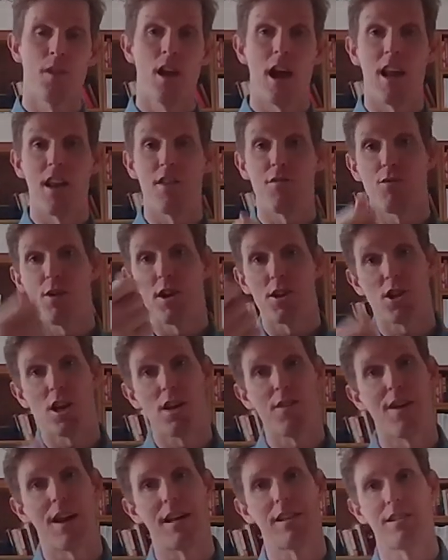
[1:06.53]
And if we
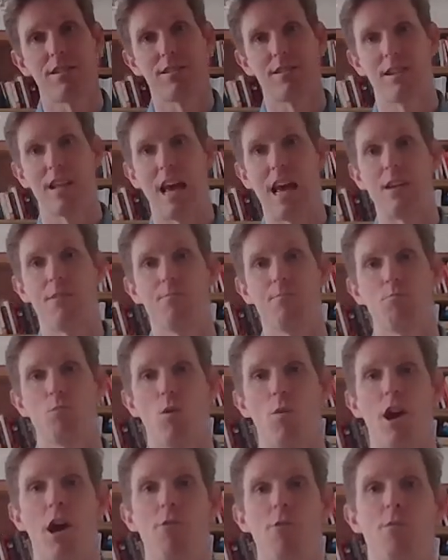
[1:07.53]
achieve anything today, what
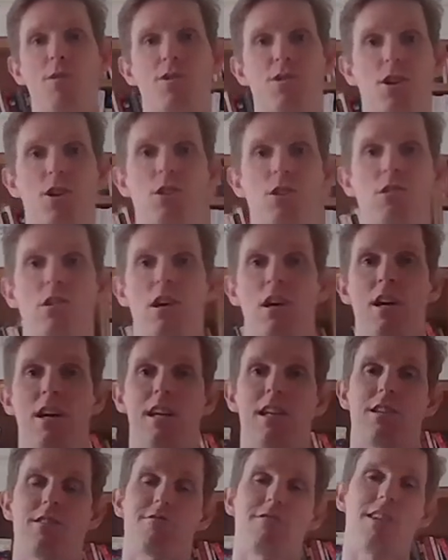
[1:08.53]
we hope we do
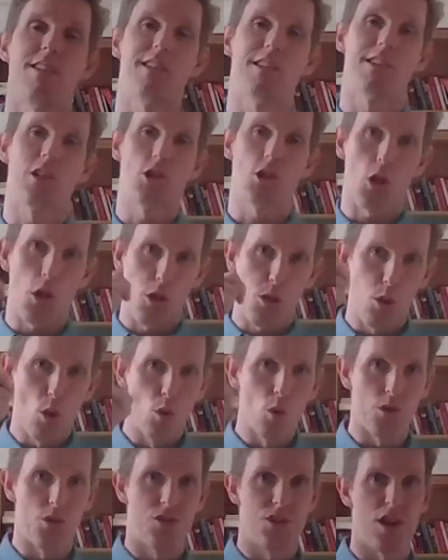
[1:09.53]
is create this as a
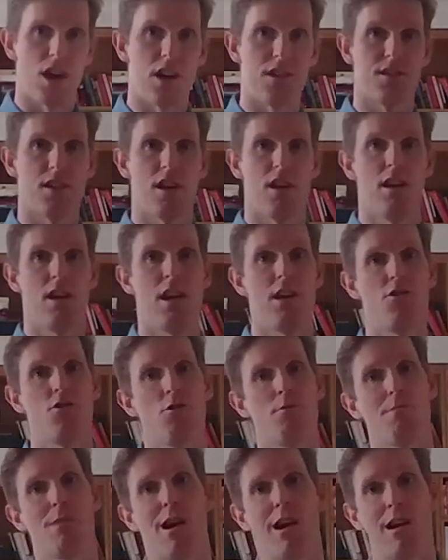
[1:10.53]
thought starter in
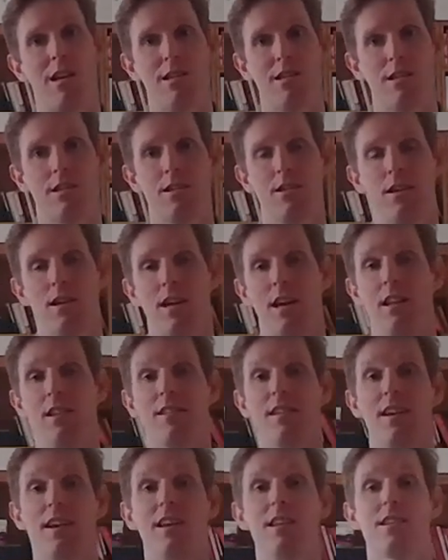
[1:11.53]
your mind.
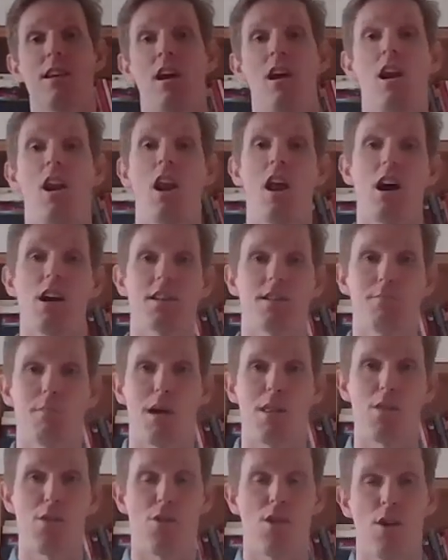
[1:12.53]
Indeed, last
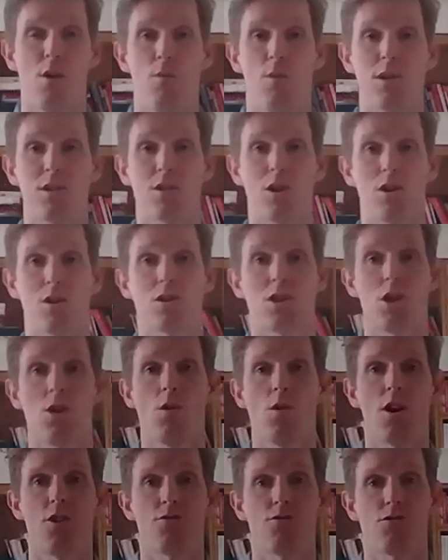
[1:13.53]
month we took
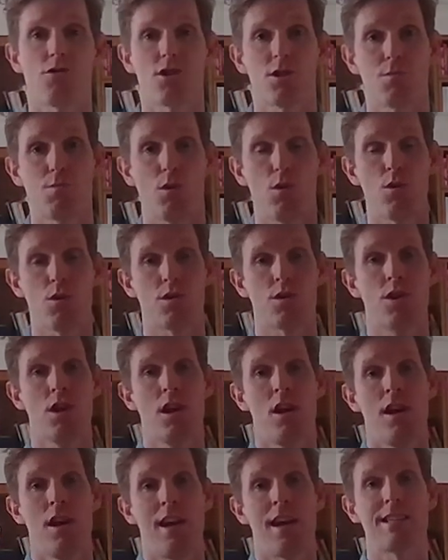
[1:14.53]
200 sports
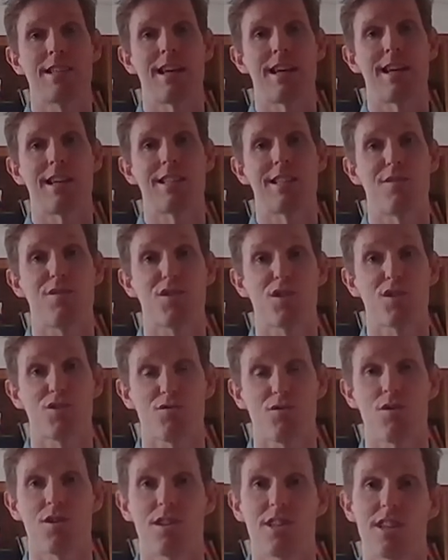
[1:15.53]
executives
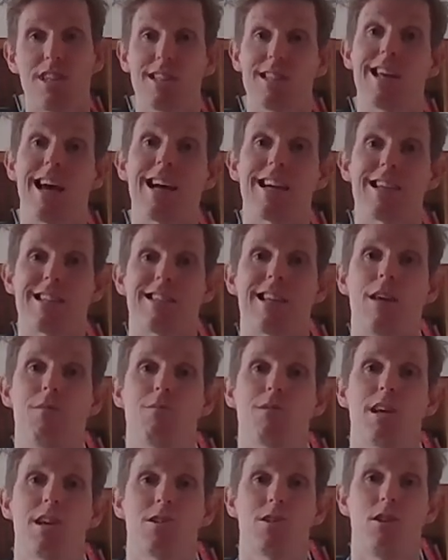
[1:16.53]
through this exact same
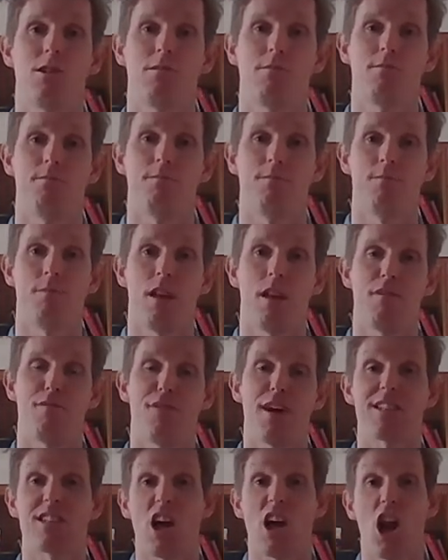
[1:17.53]
session. In
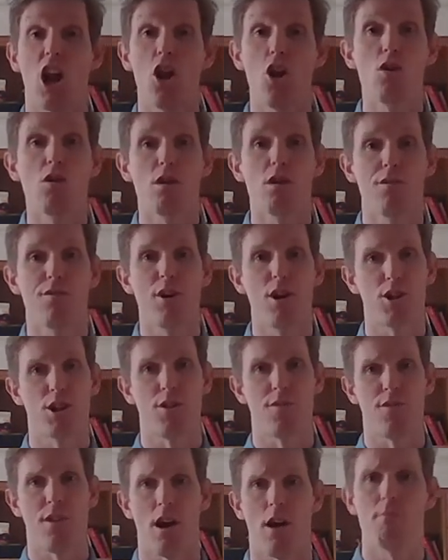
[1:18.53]
fact, a longer version
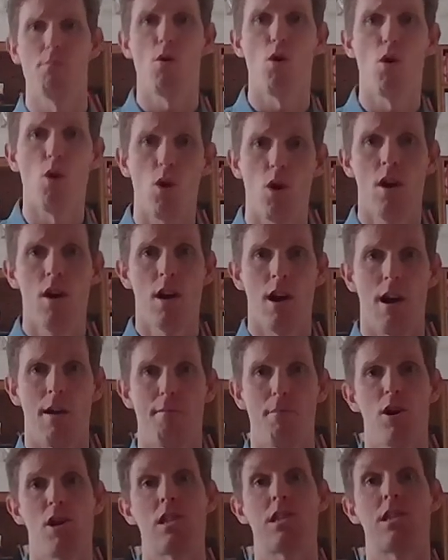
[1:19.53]
of it, a more
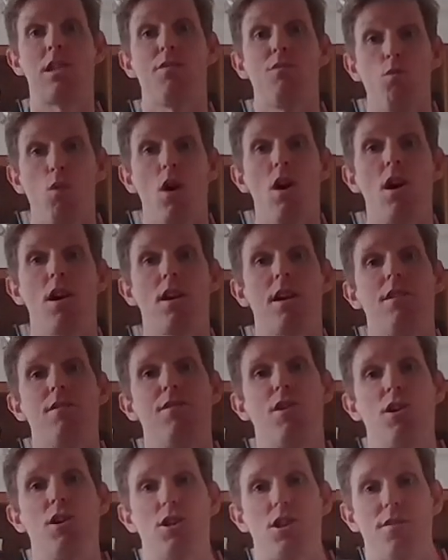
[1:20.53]
immersive working
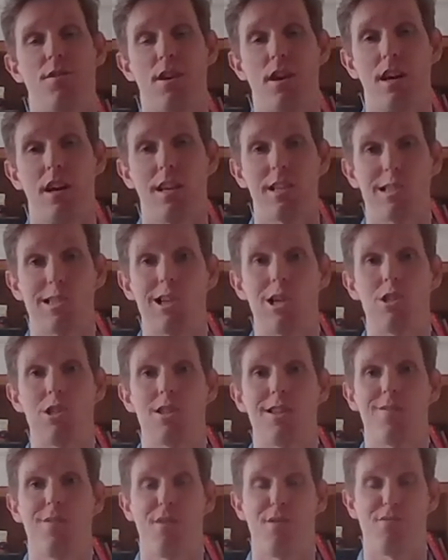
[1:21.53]
version of it
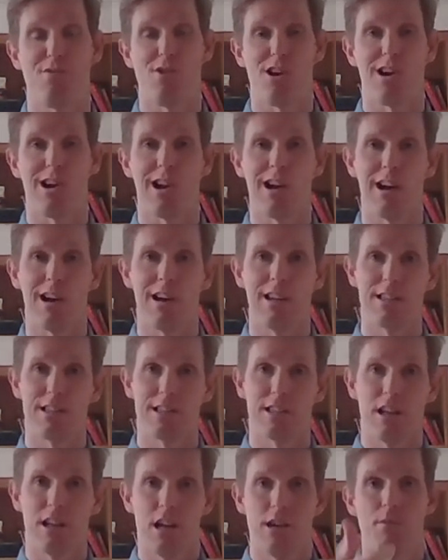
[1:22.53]
exclusively for our
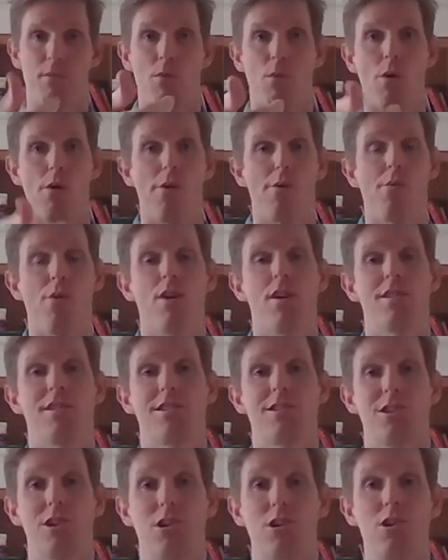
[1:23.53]
clients. But what we wanted to
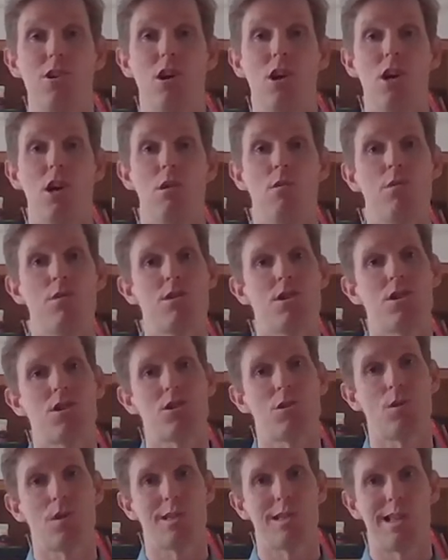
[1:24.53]
do was just
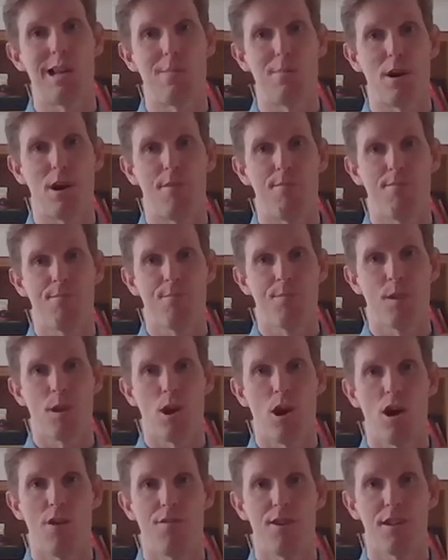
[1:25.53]
do a snippet
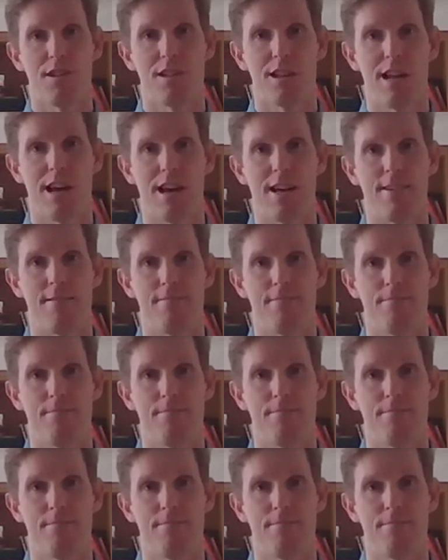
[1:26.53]
of it today.